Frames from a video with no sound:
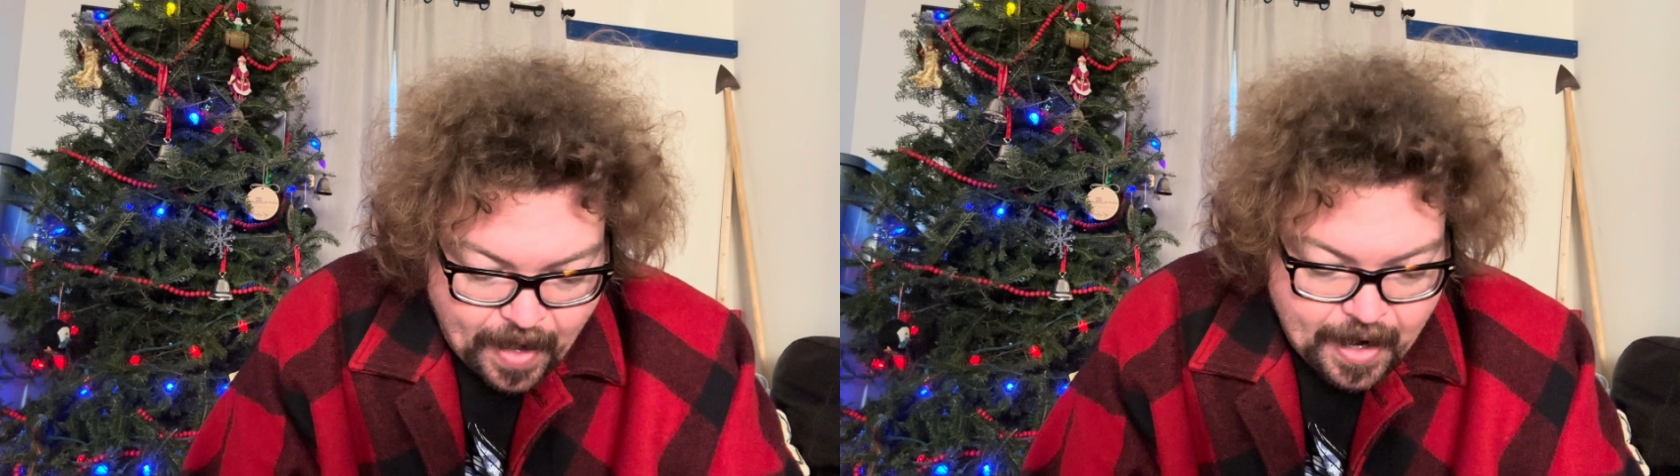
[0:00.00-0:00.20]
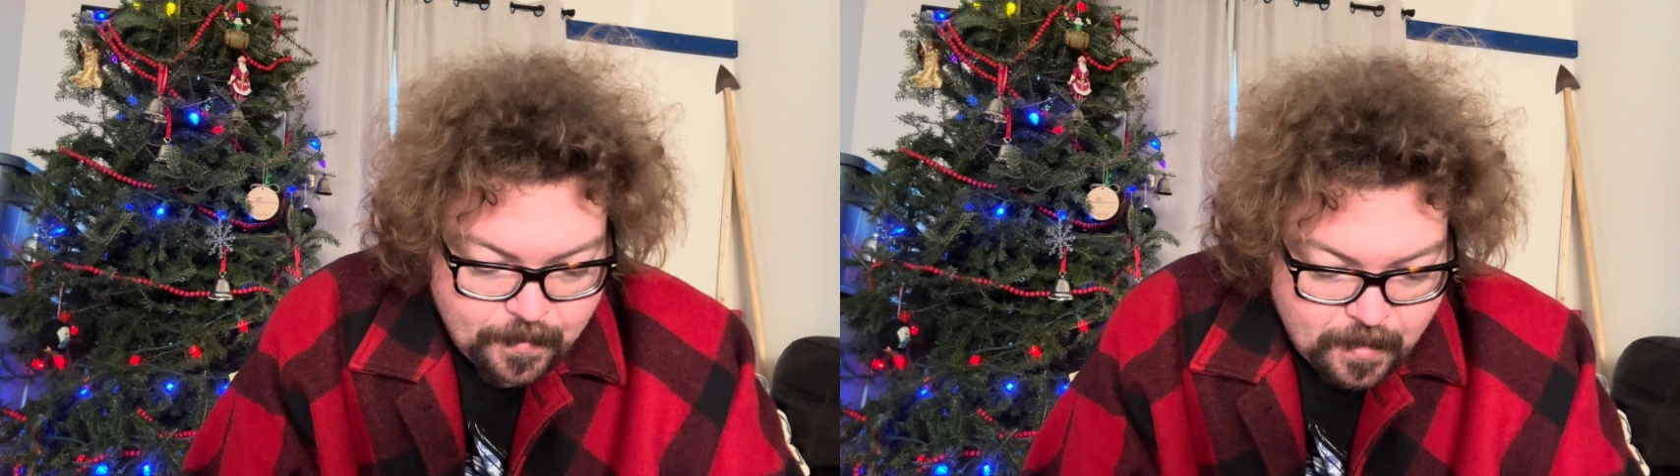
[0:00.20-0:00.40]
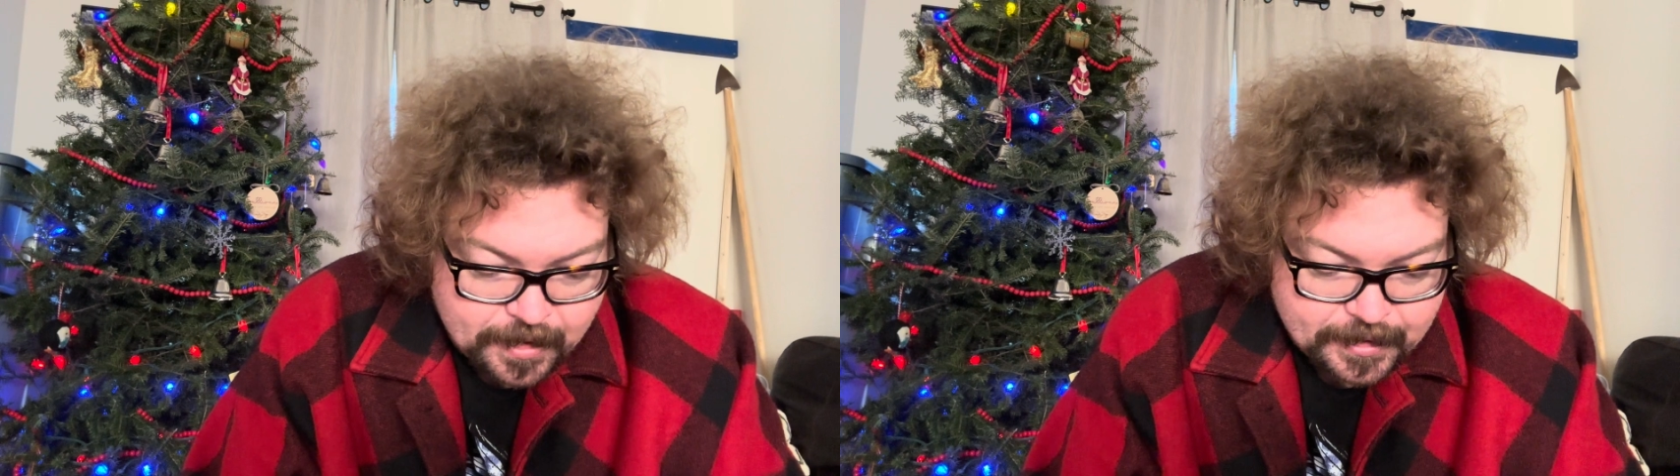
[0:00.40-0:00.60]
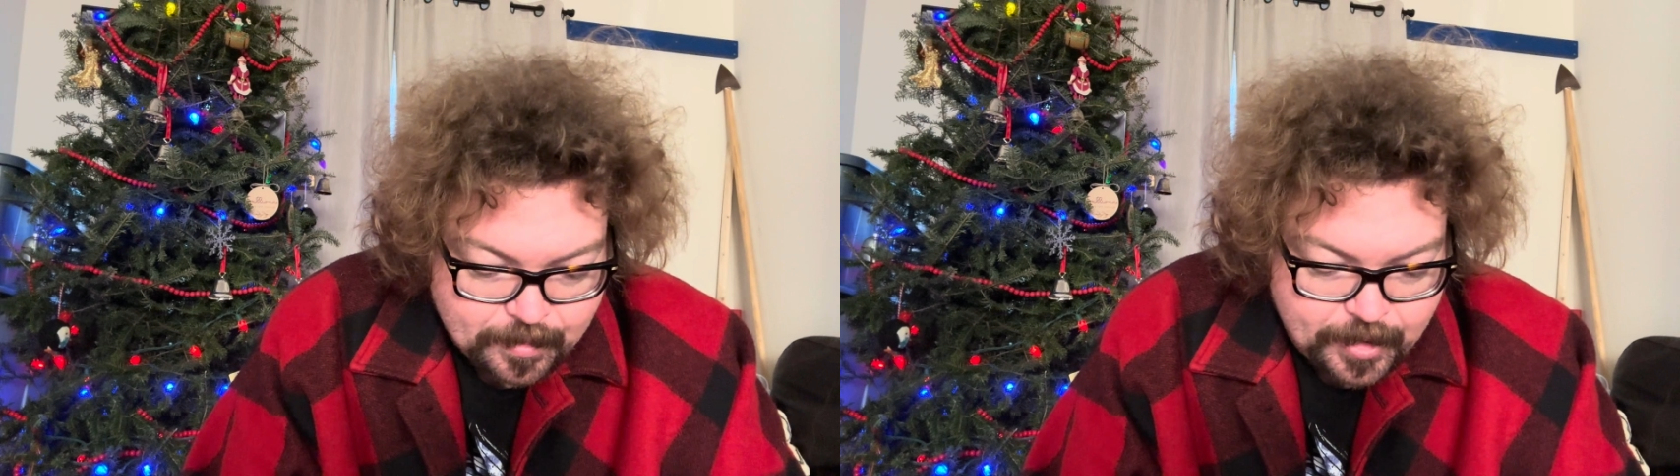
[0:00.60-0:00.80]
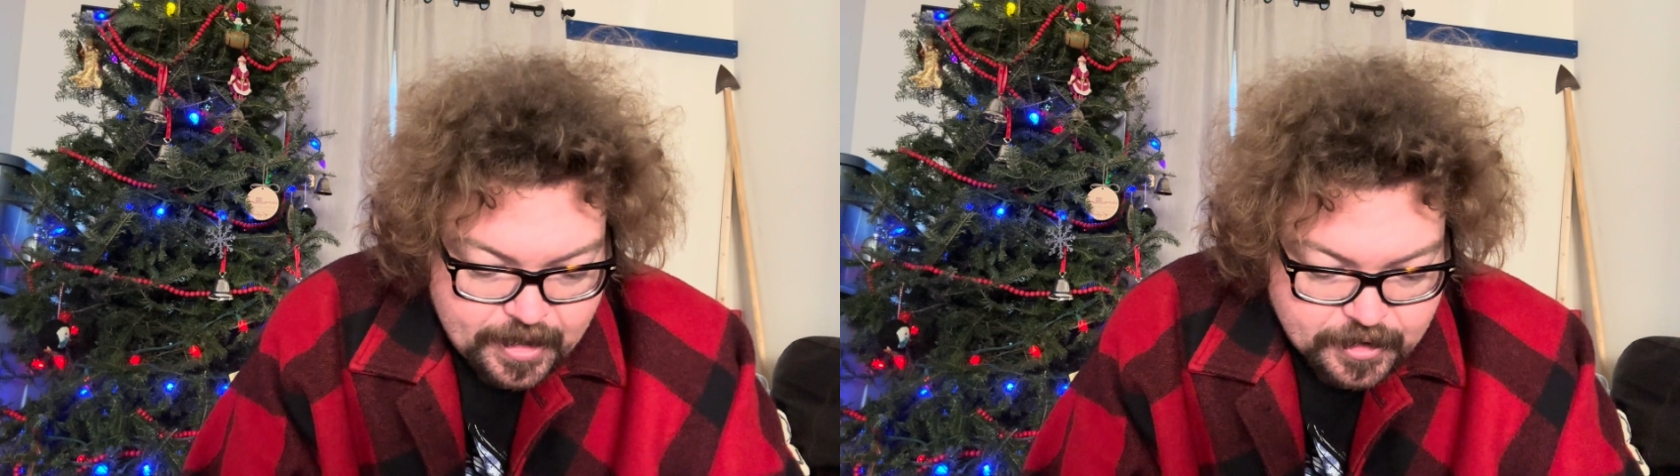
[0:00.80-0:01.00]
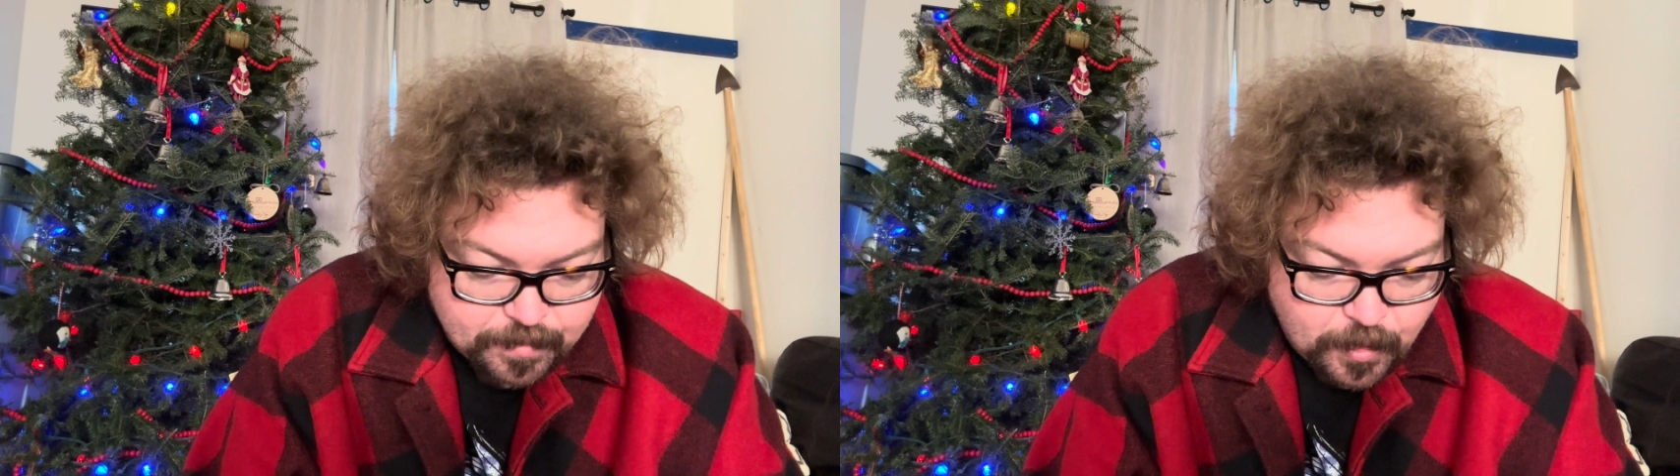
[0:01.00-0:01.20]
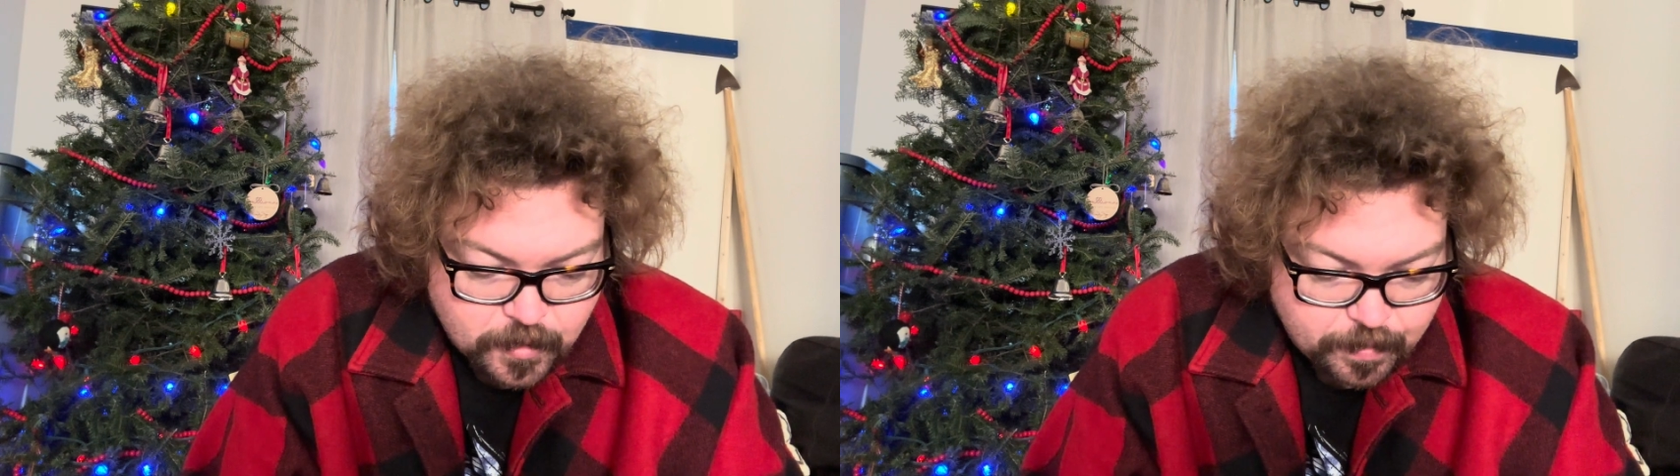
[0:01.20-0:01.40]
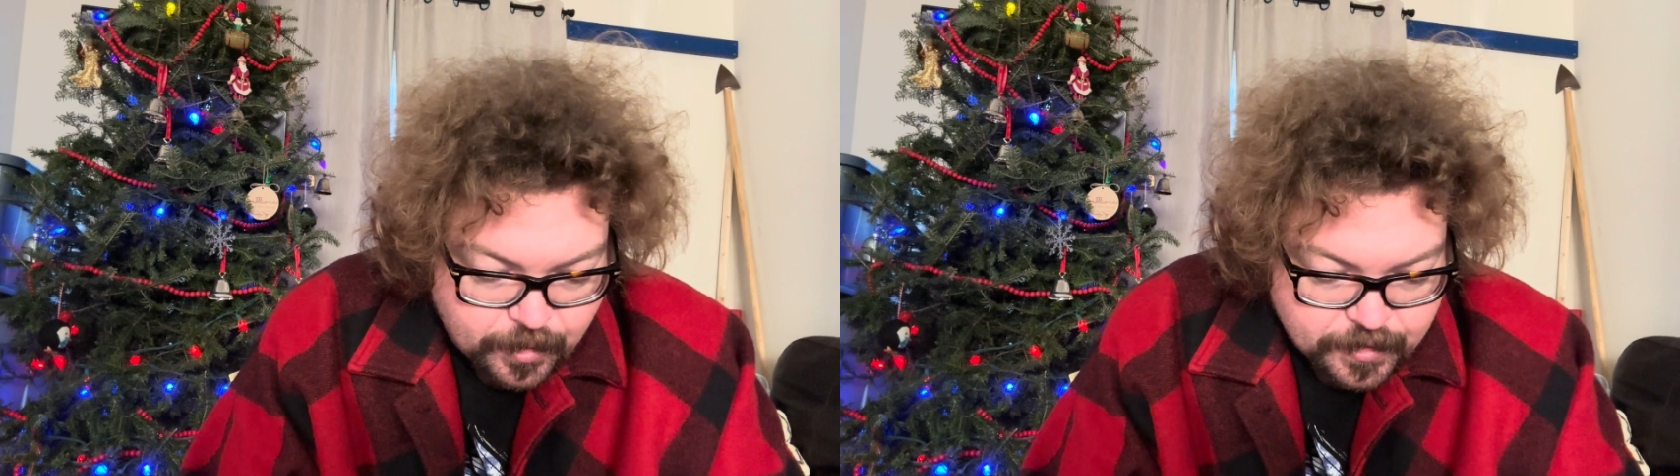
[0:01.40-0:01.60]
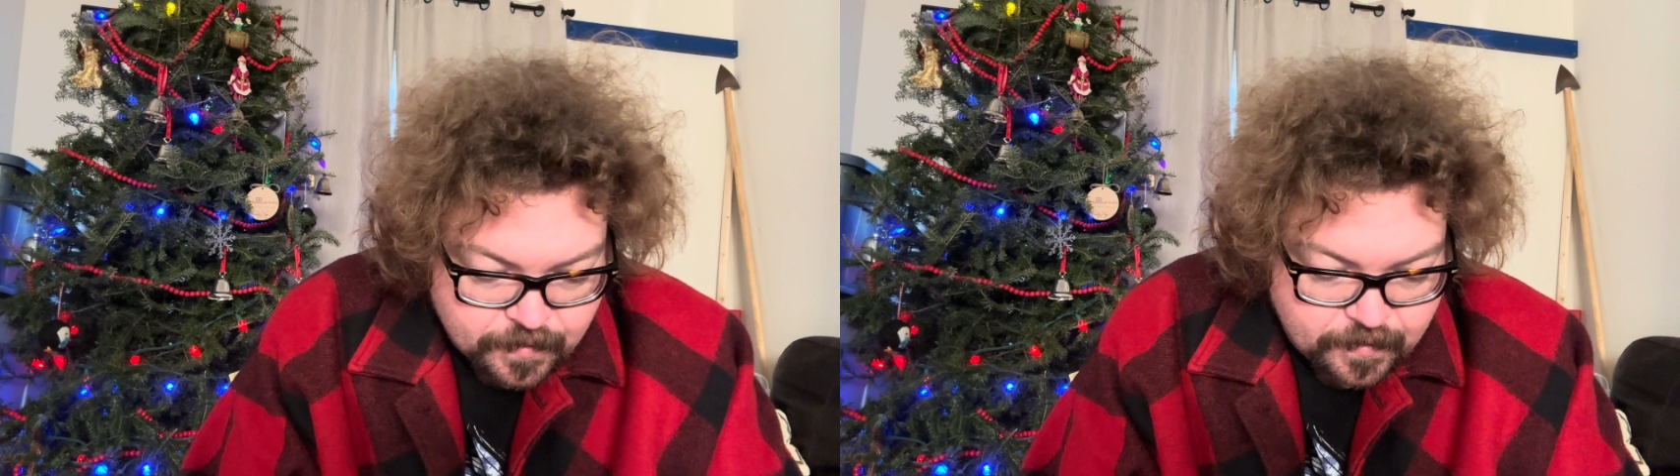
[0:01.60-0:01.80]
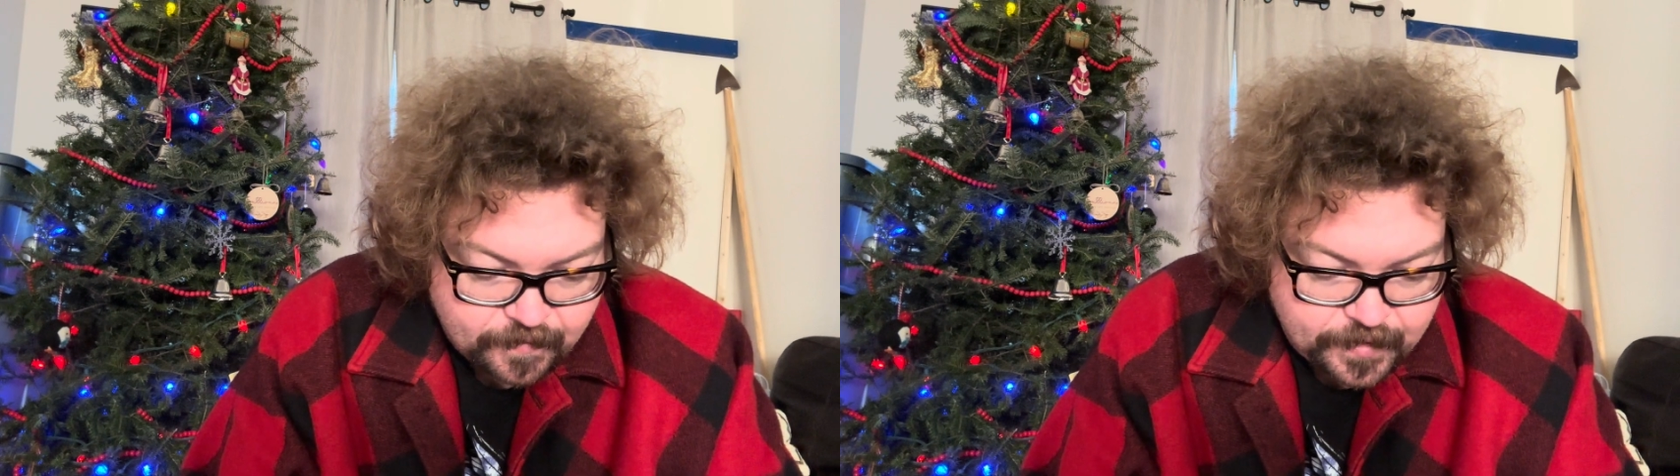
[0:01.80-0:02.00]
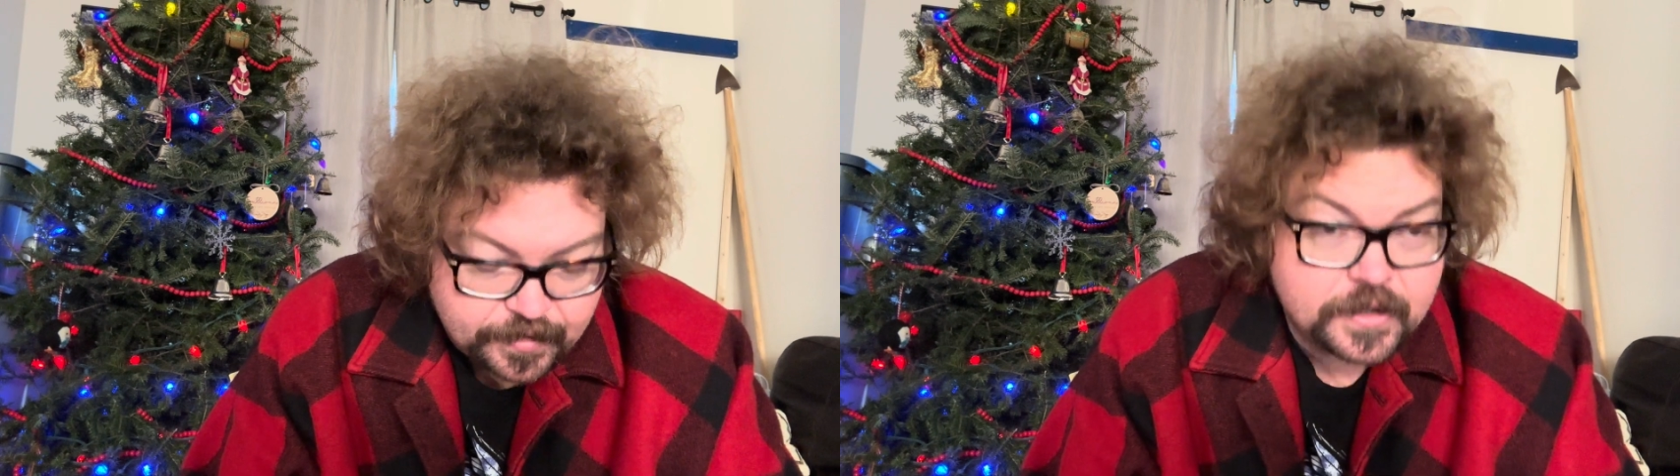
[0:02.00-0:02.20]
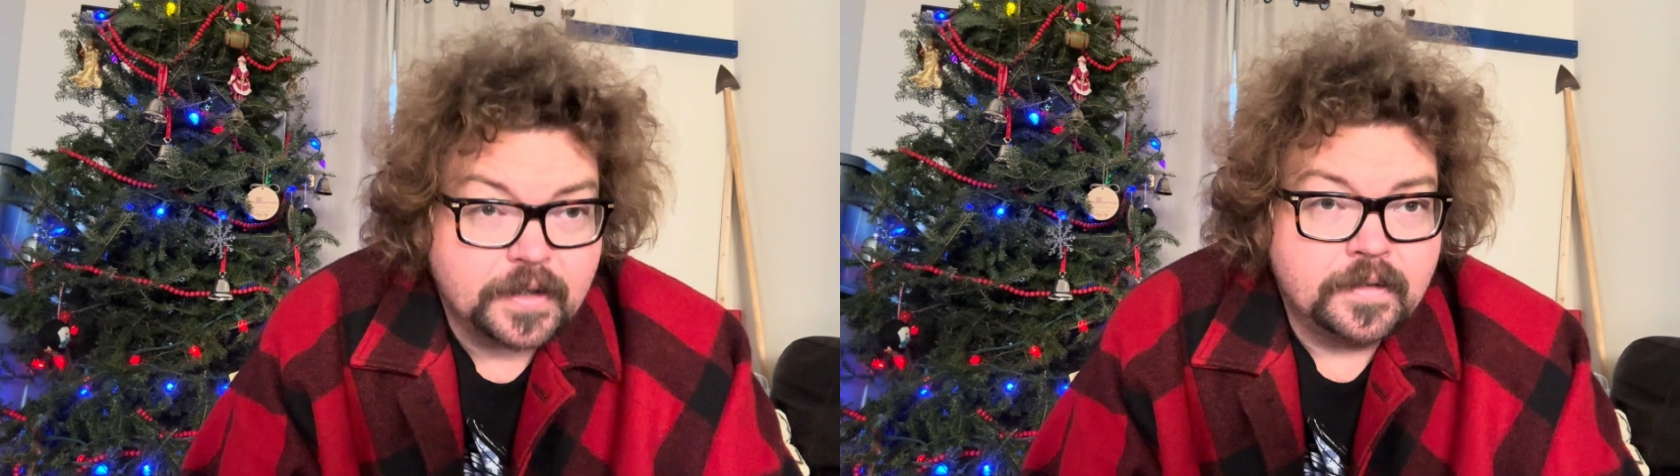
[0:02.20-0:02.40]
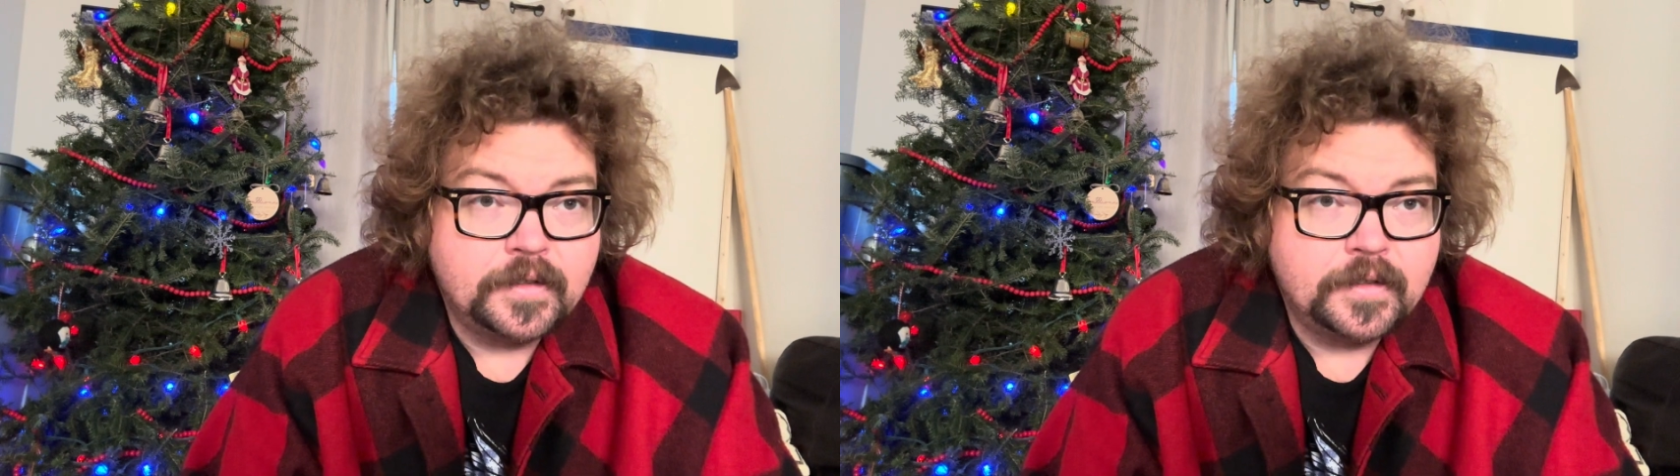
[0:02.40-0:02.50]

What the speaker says: I wanted to be a spokesperson for Filson,